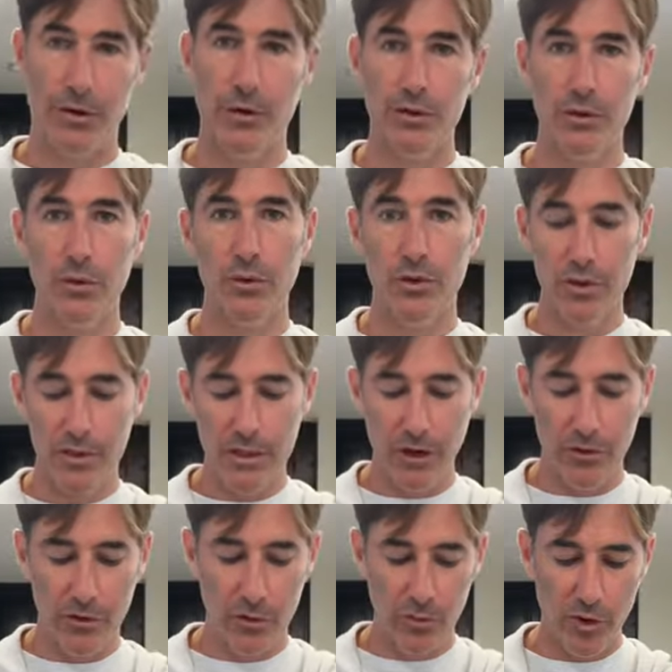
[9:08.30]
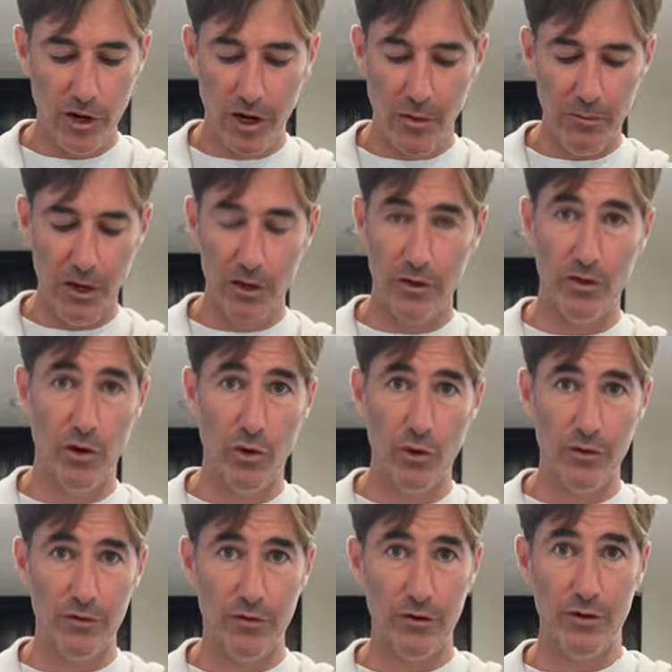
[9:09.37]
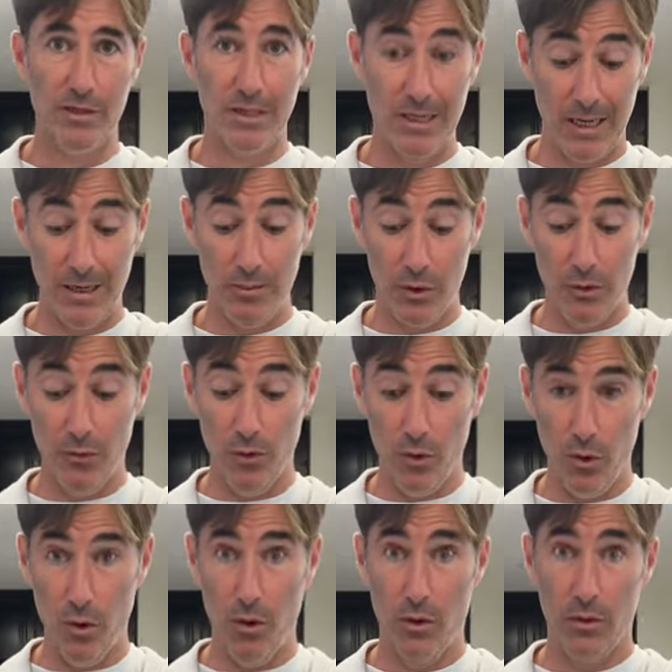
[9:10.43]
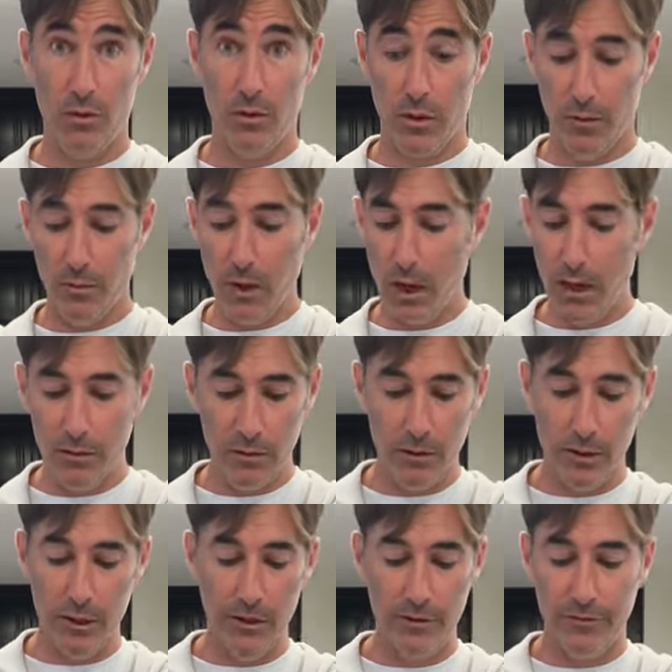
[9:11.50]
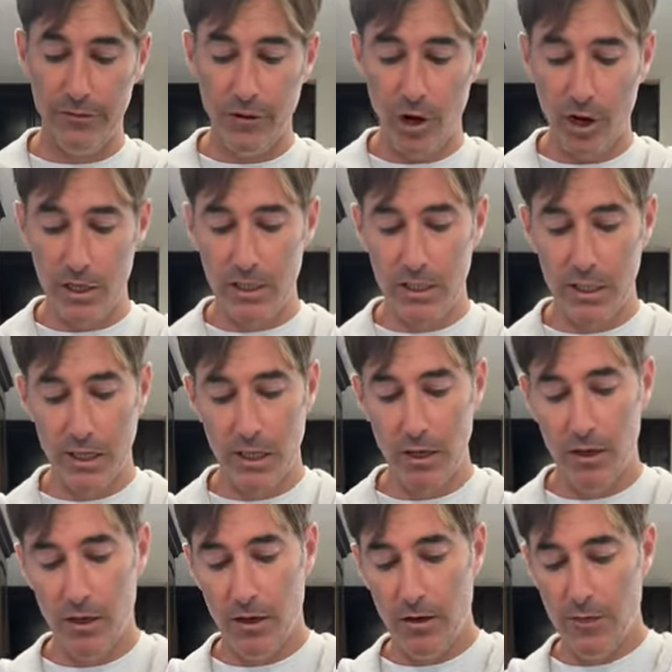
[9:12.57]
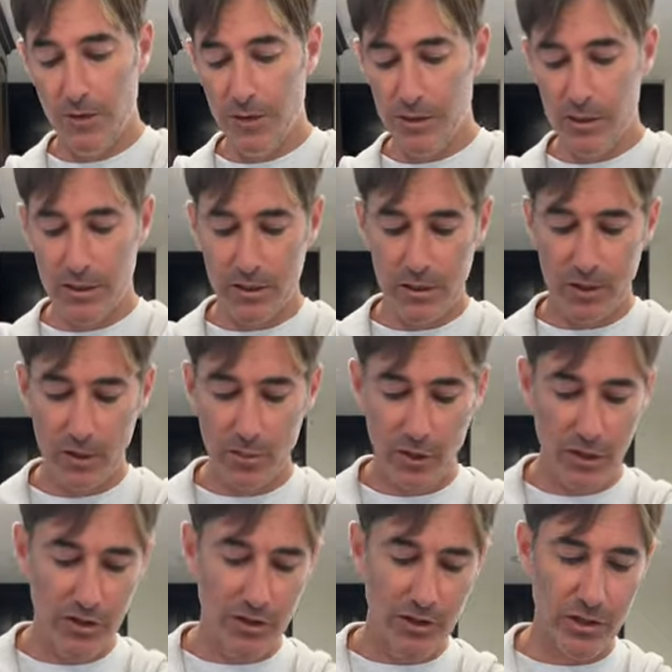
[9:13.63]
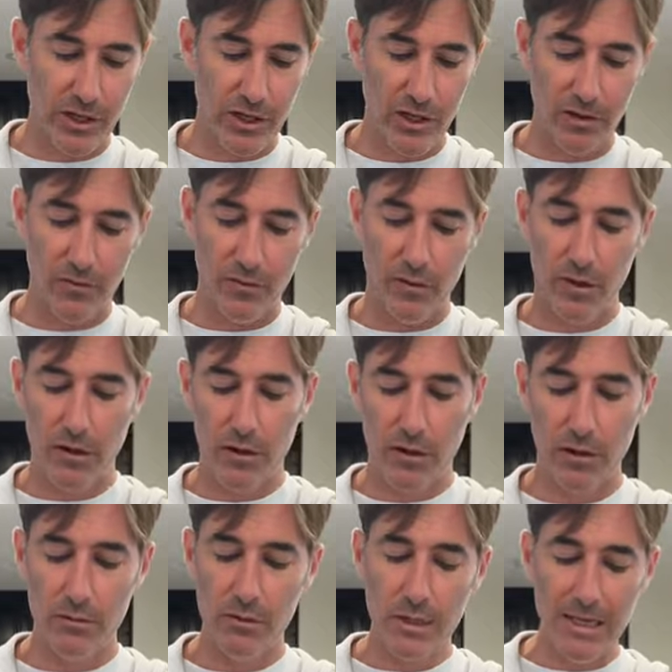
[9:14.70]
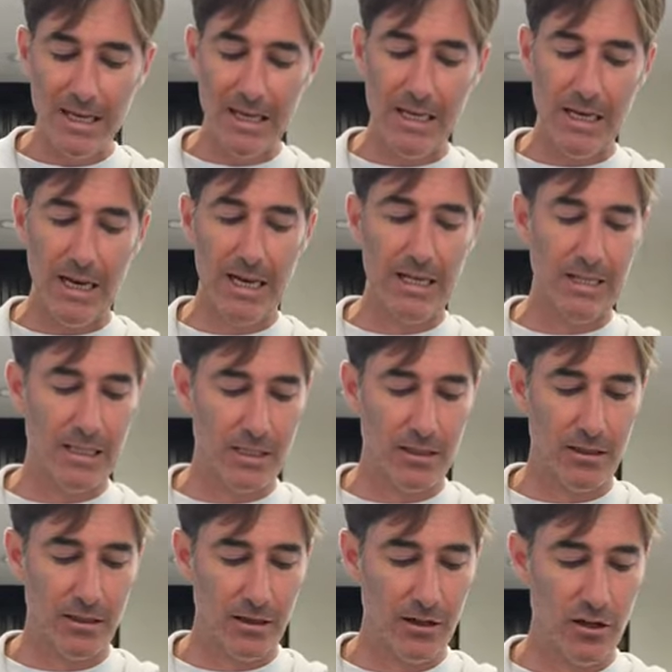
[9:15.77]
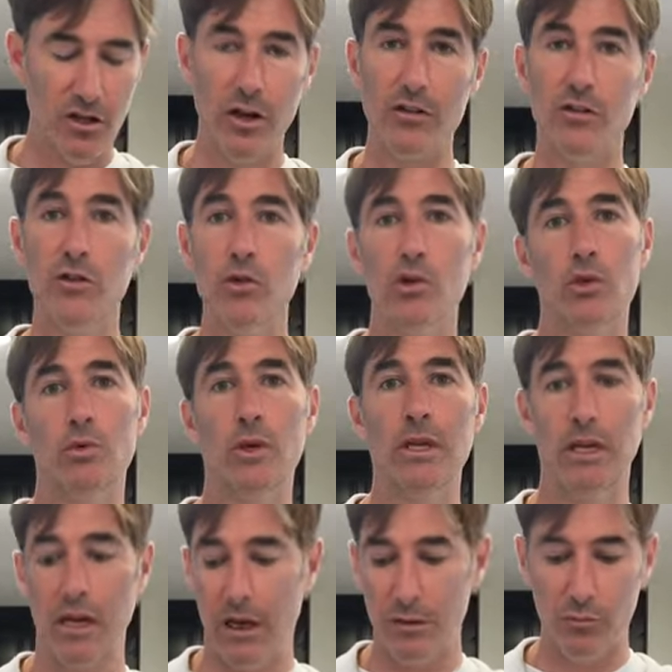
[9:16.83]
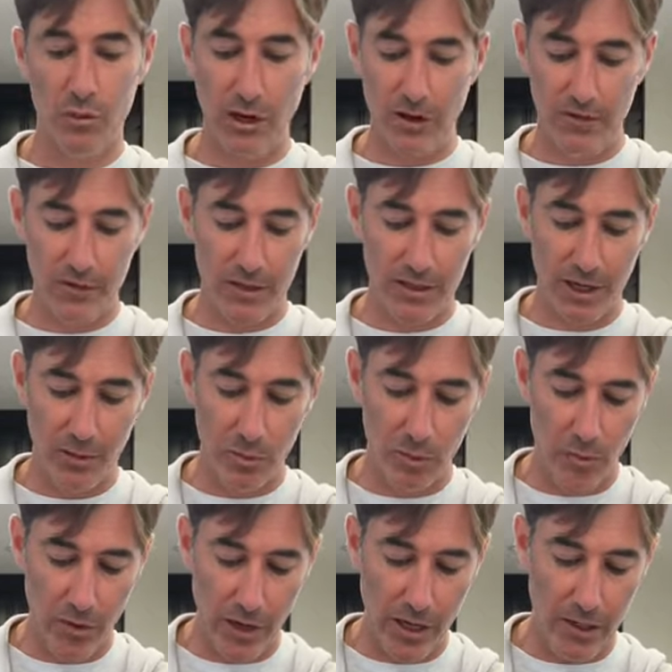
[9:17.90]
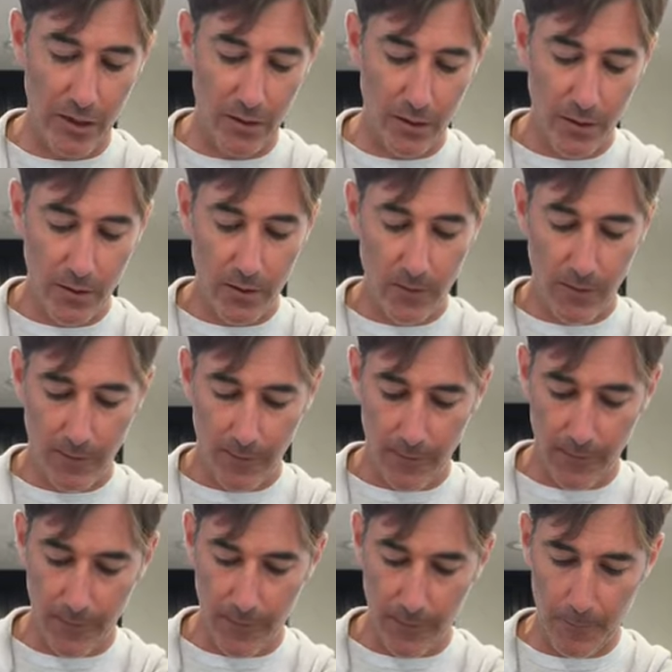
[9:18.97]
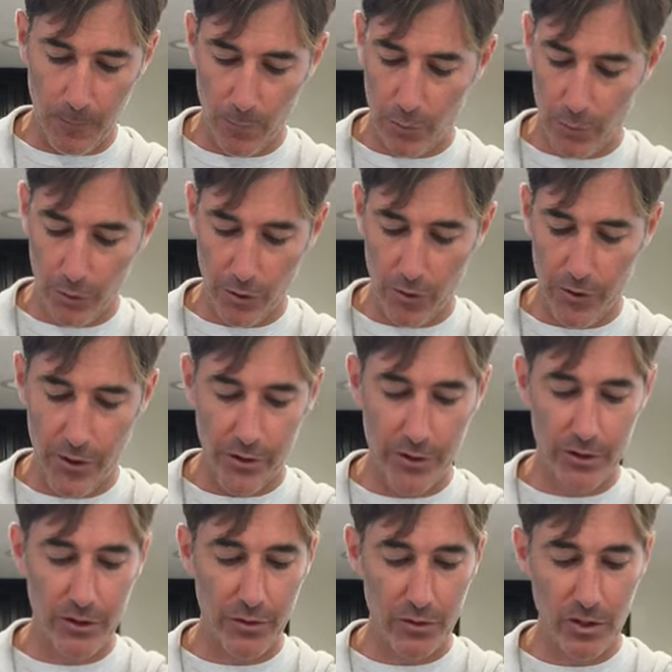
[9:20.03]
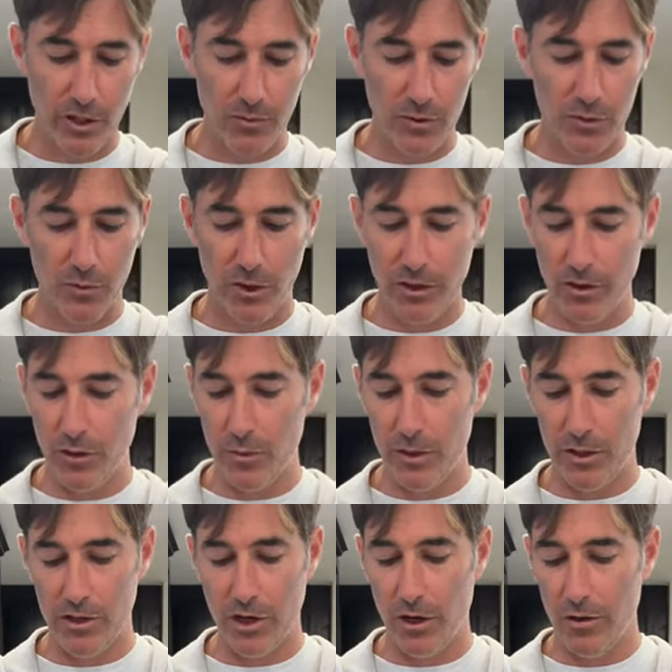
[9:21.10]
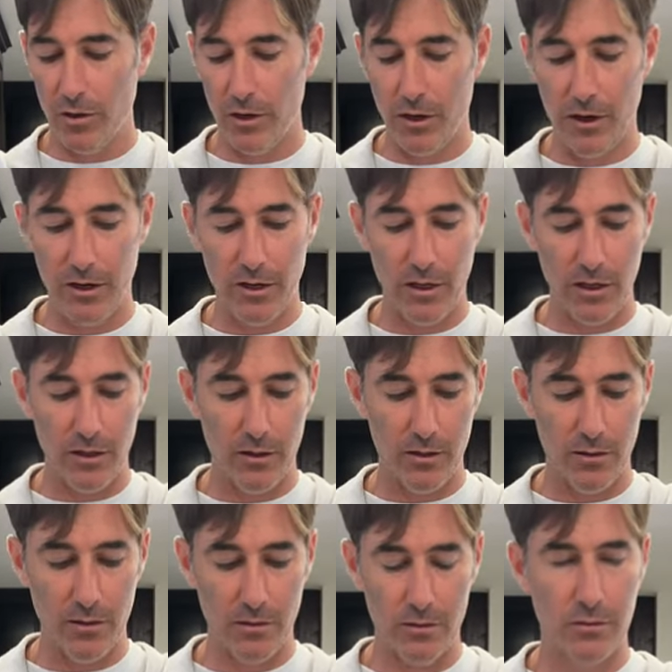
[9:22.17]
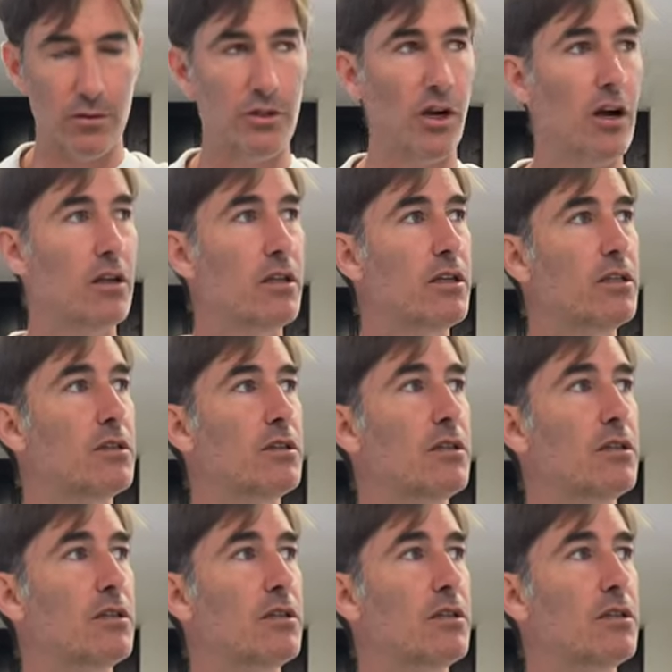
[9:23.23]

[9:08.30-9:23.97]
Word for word: So with this sourdough bread, I'm not going for a cinnamon roll. I'm not looking to frost it. This is gonna be just like a really nice, not too sweet kind of breakfast type of bread. Um, where, you know, you toast up, spread a little bit of chocolate on it and chocolate?